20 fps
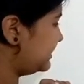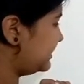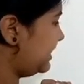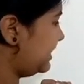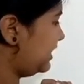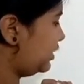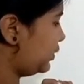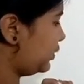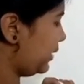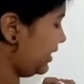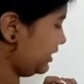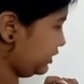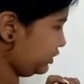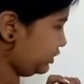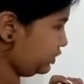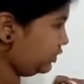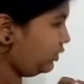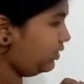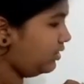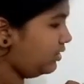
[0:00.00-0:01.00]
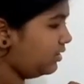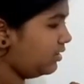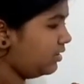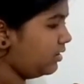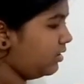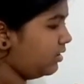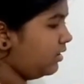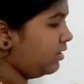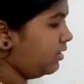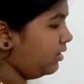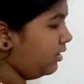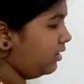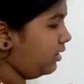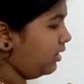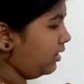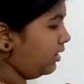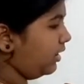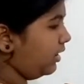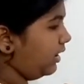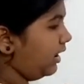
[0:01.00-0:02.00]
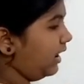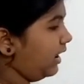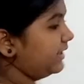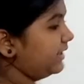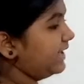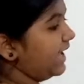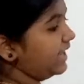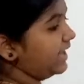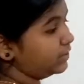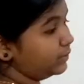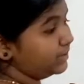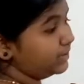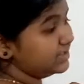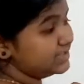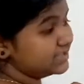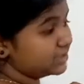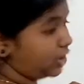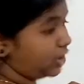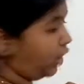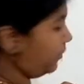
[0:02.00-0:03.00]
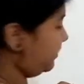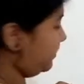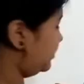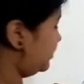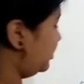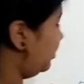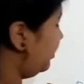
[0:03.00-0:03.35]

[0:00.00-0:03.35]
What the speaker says: equal to cathode is copper. So